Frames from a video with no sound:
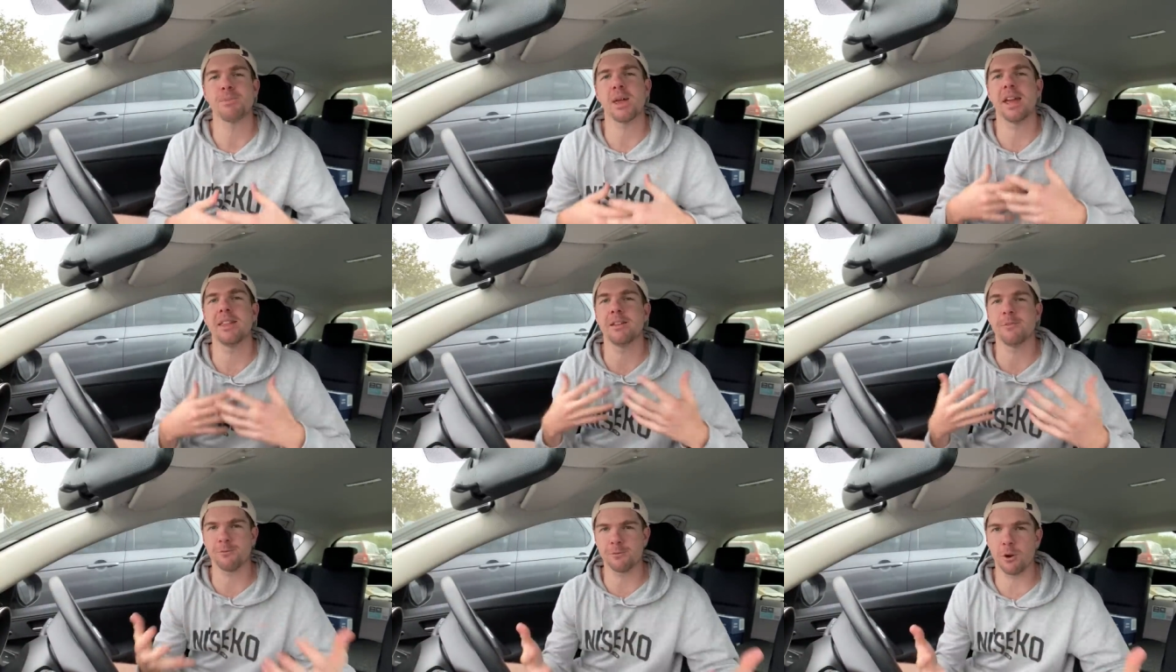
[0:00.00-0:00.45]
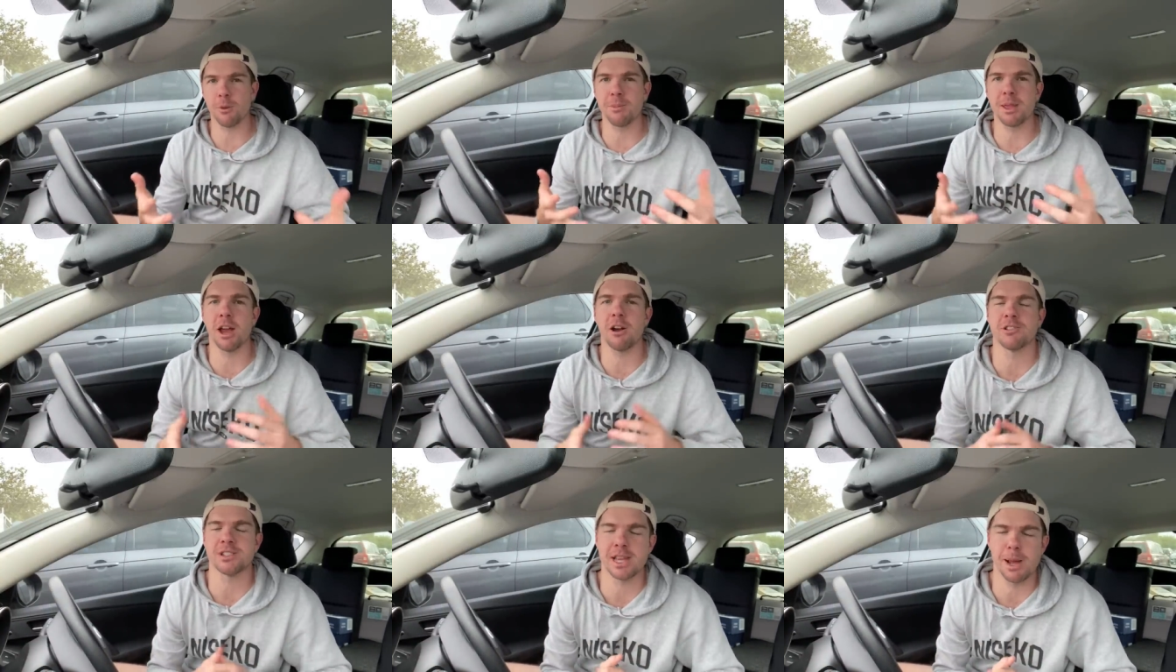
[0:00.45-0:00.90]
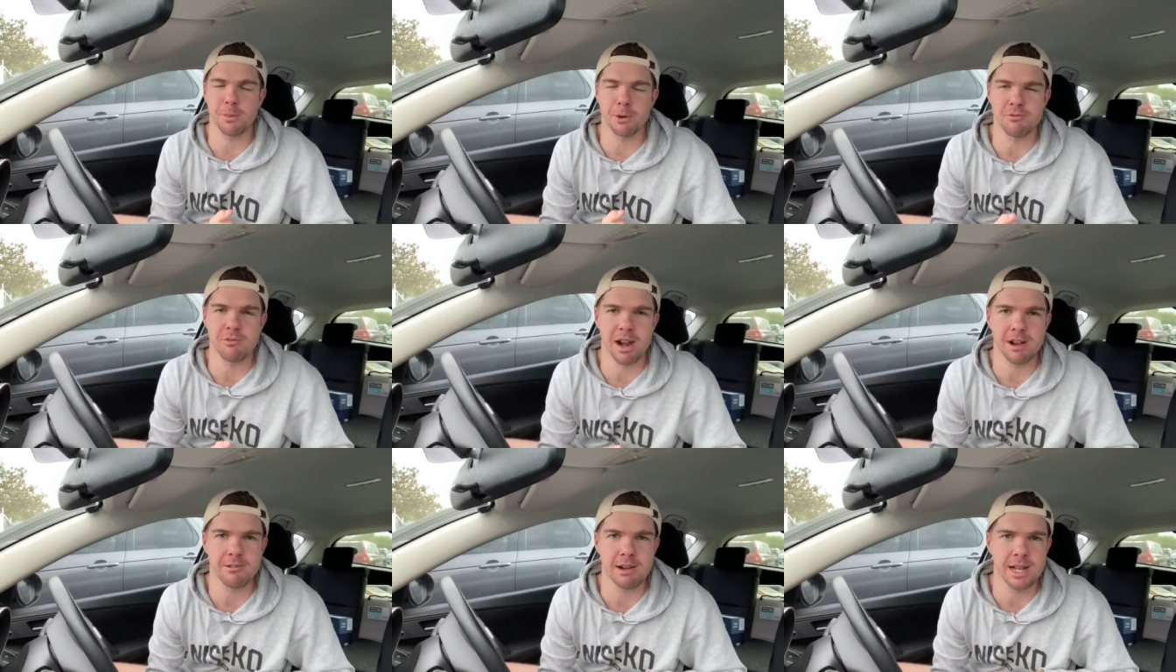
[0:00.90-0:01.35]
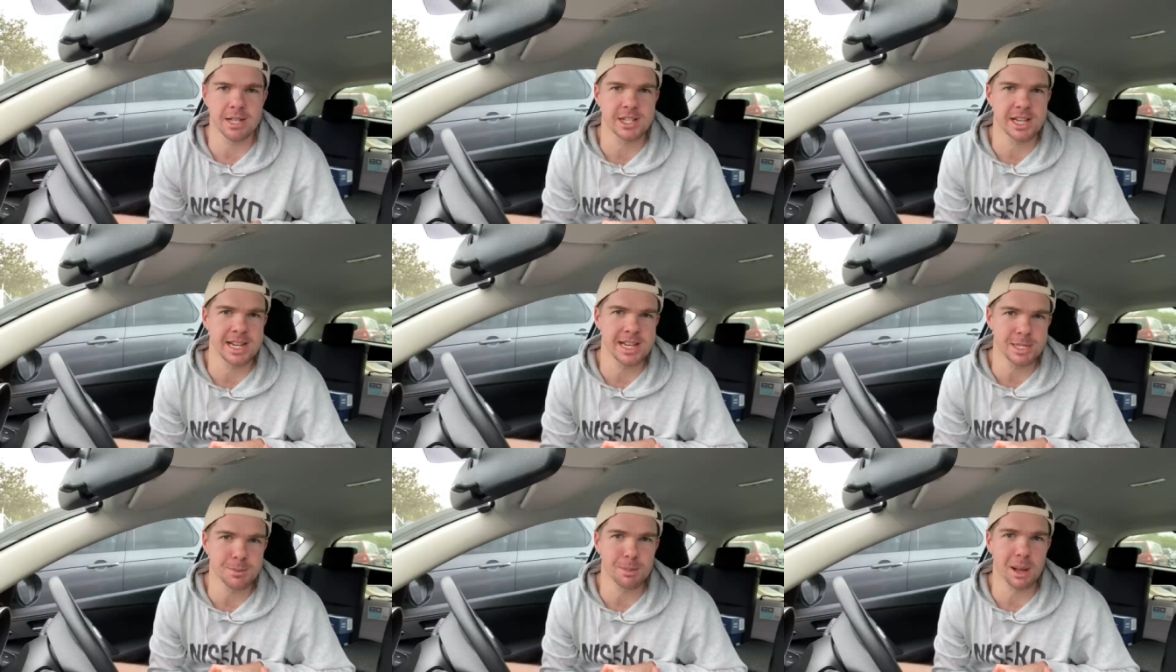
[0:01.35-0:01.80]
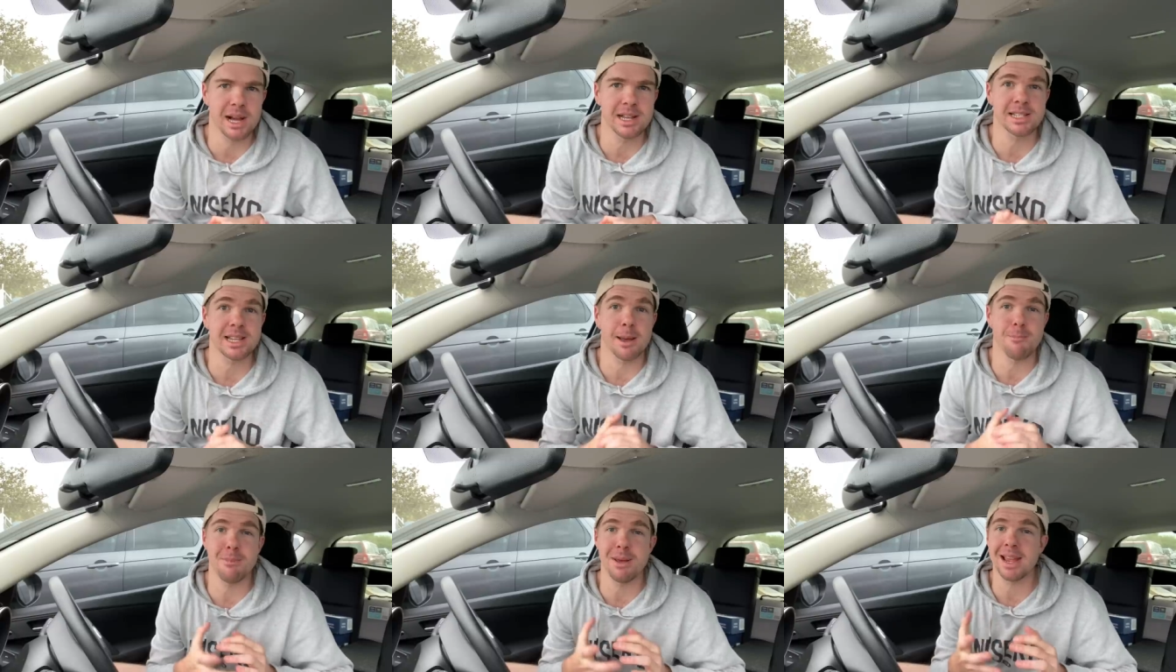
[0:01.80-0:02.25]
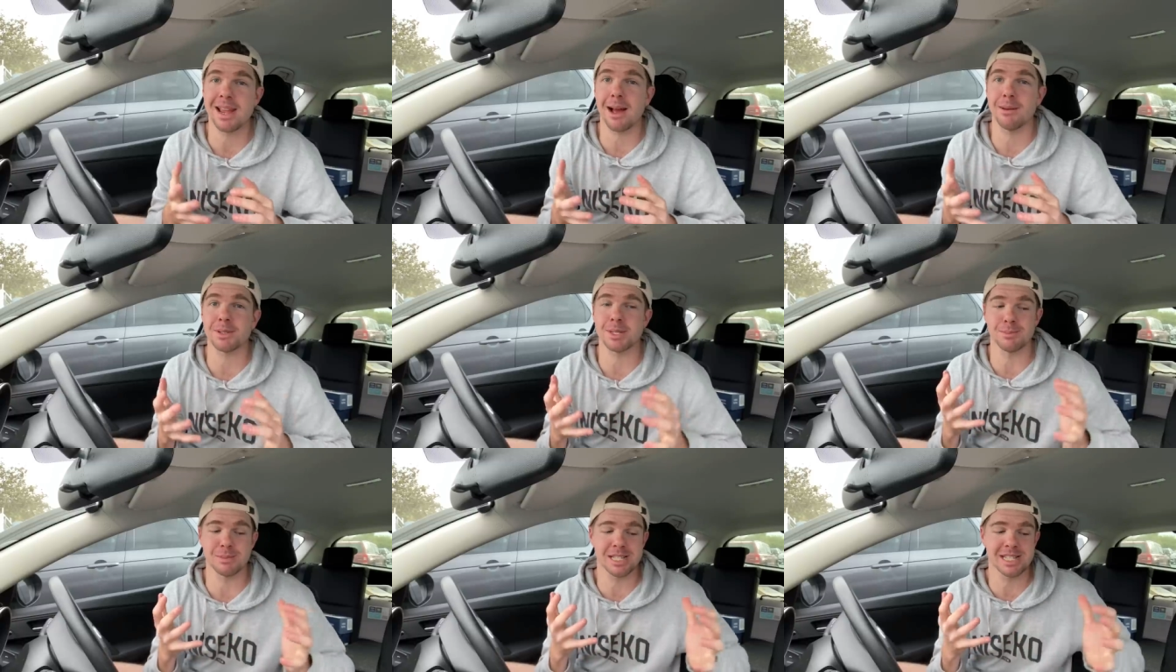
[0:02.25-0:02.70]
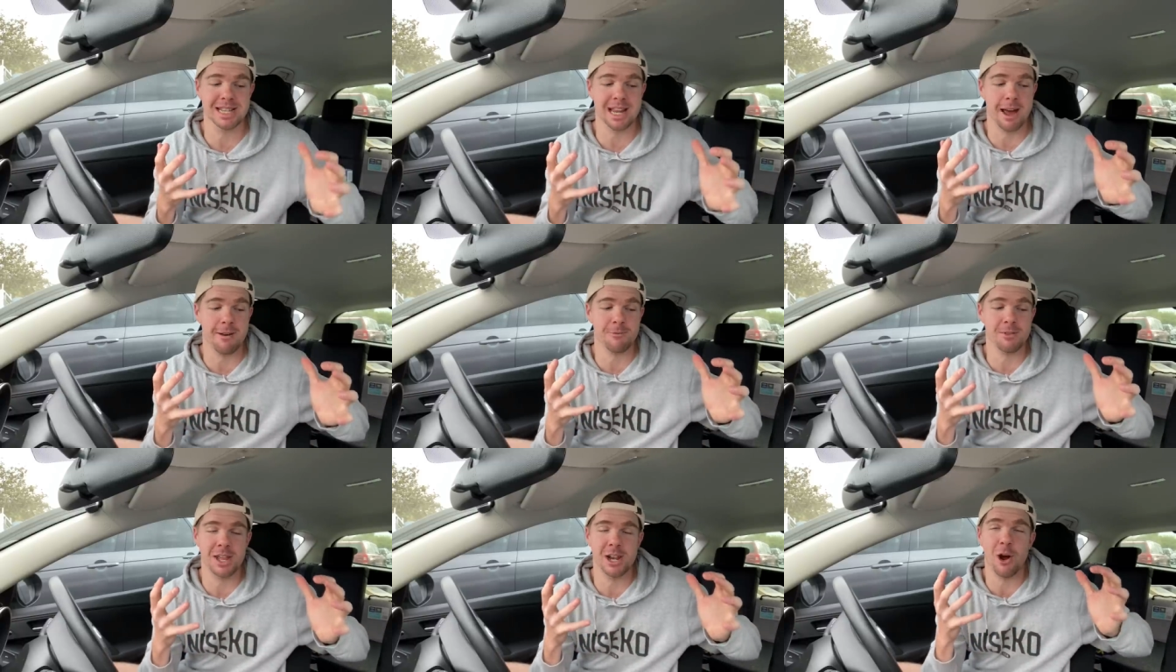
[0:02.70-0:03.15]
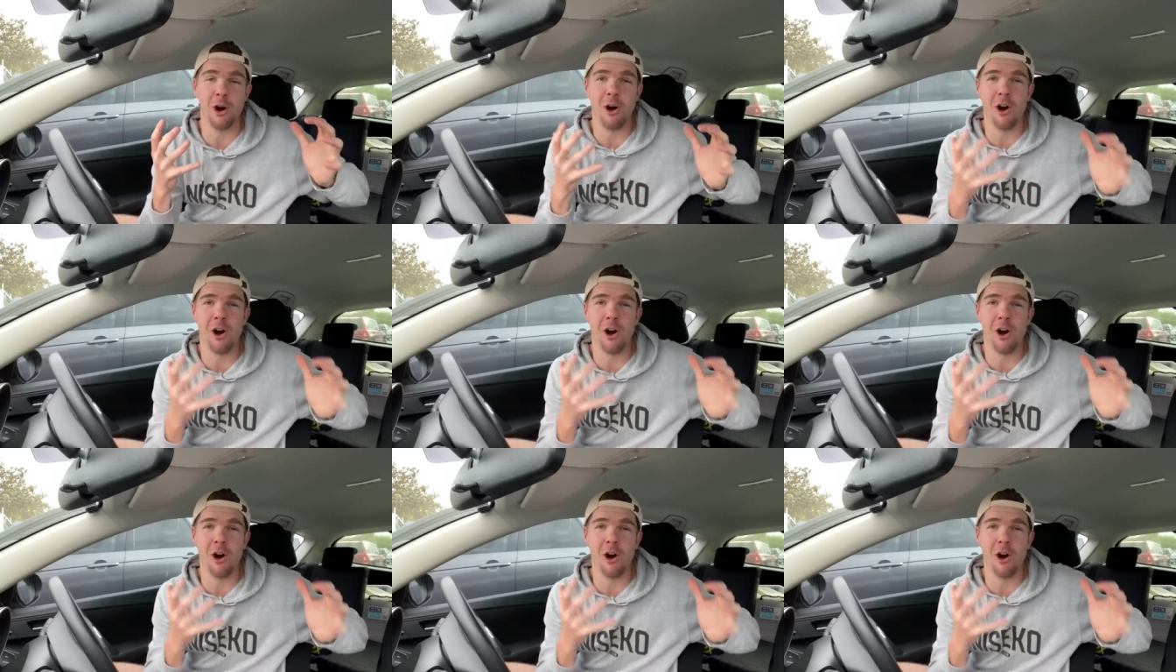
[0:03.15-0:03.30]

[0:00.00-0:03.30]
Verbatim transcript: and then from there I was able to run around to his place and pick up some stuff that